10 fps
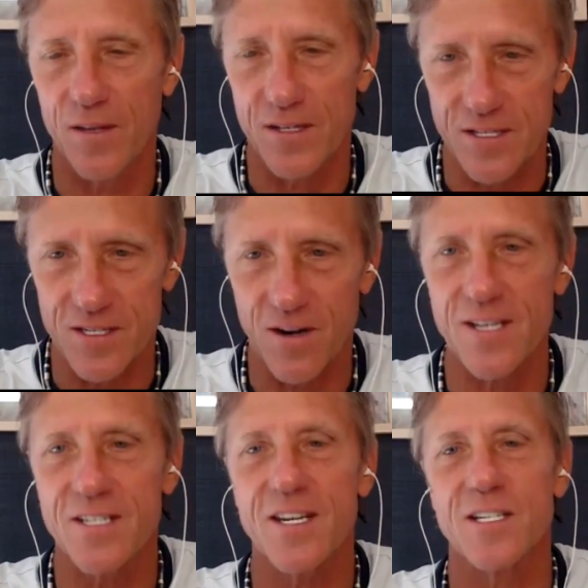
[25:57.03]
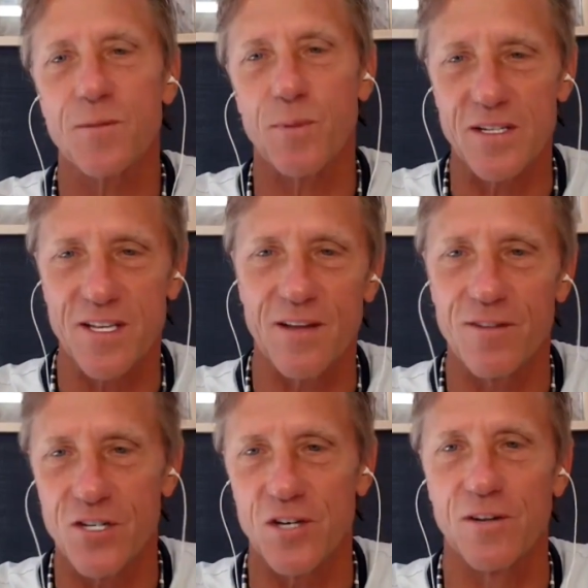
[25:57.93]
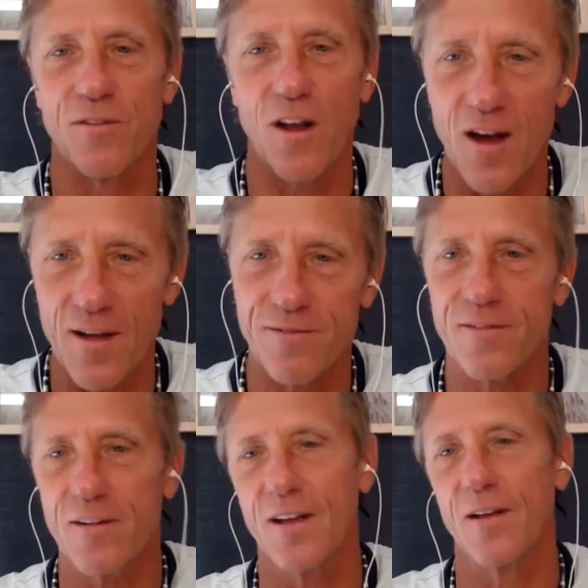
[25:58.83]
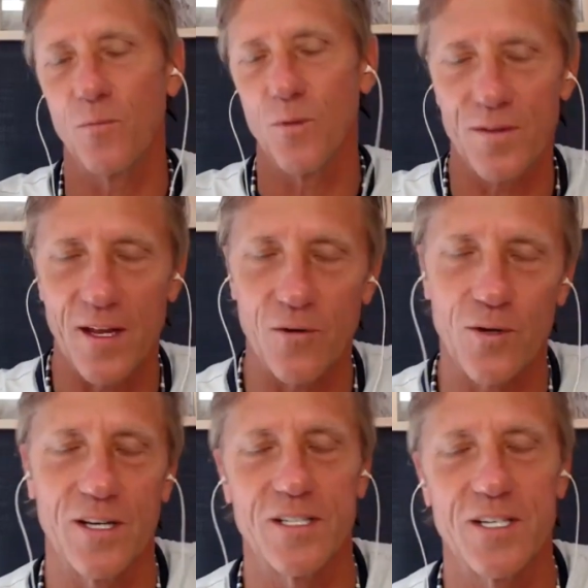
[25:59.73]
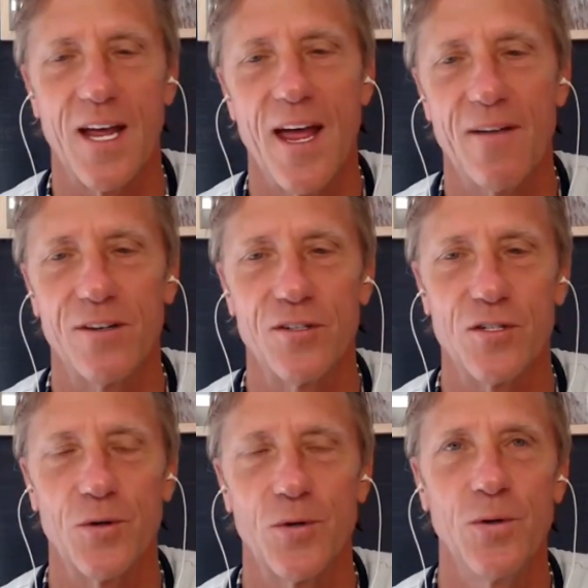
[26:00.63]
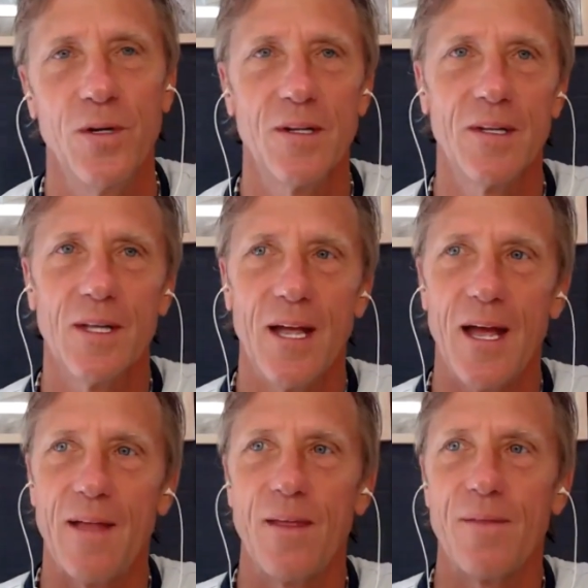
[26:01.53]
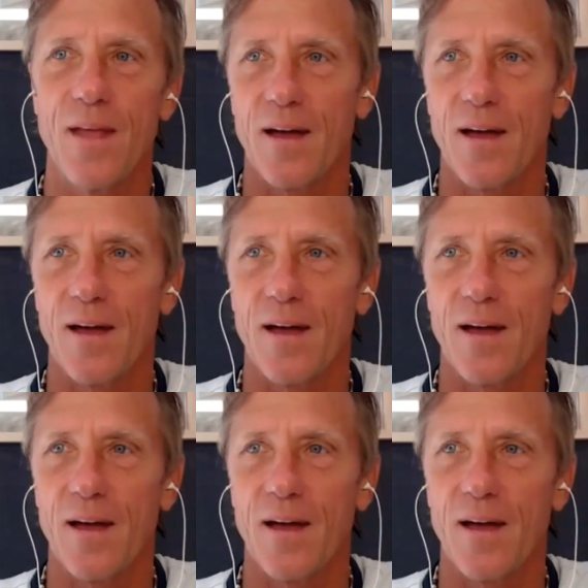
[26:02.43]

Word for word: in the design sense, but it's their vision of life and what they're looking to have and mm. do. And